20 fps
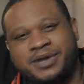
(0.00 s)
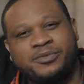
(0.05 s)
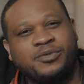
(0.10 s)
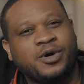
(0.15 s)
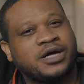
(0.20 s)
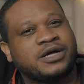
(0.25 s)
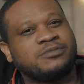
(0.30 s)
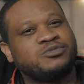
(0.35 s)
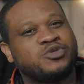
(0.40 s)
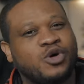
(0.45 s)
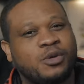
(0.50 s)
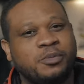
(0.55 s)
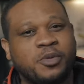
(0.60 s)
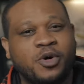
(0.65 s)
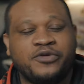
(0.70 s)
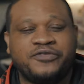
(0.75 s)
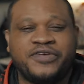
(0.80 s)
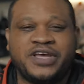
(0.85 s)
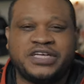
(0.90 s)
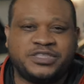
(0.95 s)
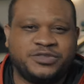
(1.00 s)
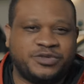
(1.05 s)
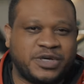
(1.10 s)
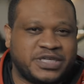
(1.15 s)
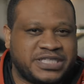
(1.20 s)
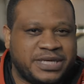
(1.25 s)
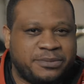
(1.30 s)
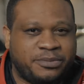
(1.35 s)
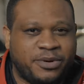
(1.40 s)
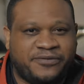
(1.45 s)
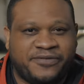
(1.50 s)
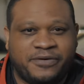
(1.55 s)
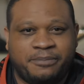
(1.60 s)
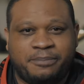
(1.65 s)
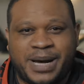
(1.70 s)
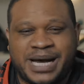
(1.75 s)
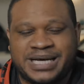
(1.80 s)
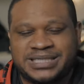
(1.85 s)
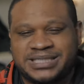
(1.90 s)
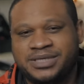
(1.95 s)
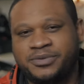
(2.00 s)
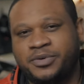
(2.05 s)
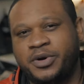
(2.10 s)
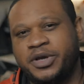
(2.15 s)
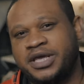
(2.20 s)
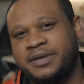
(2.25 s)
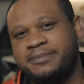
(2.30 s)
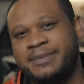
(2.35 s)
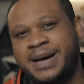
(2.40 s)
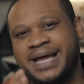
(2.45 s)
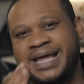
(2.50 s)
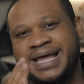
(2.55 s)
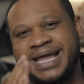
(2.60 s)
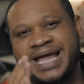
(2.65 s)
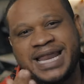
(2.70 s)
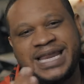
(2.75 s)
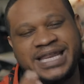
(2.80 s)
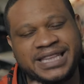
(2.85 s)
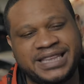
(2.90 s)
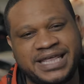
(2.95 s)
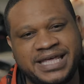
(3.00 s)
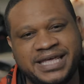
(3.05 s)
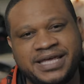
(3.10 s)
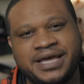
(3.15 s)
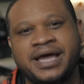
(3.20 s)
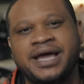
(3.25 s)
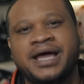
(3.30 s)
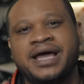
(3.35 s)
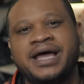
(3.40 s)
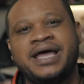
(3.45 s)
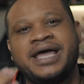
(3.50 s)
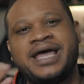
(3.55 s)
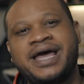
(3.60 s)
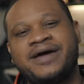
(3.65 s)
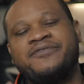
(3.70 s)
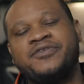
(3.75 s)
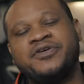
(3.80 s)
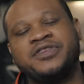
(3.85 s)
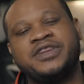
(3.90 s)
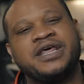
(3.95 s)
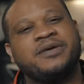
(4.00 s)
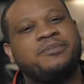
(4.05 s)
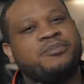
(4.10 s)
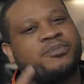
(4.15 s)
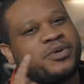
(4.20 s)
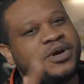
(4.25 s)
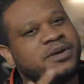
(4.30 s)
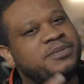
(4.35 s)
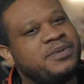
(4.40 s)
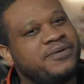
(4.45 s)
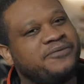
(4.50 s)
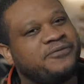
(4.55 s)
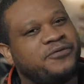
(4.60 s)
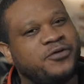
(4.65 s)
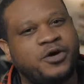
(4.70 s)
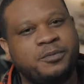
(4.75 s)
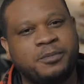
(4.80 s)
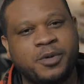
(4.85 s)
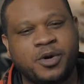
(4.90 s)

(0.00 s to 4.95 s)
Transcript: and welcome to a Motivation USA Brief Unboxing, where you can buy anything, everything premium for your